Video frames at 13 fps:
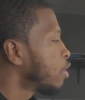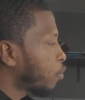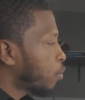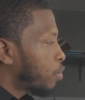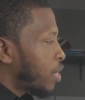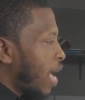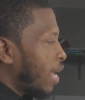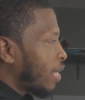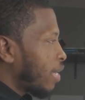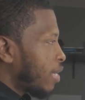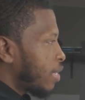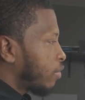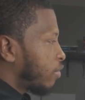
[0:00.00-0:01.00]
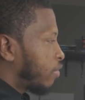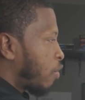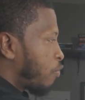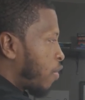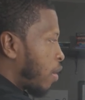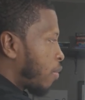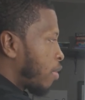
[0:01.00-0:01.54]
So that is the
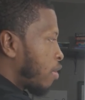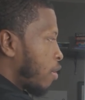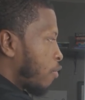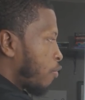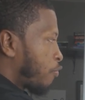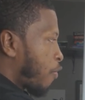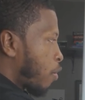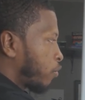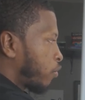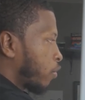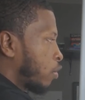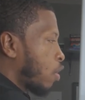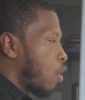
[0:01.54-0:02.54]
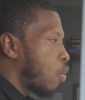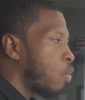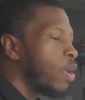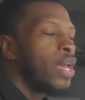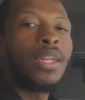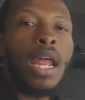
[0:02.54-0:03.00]
very first goal.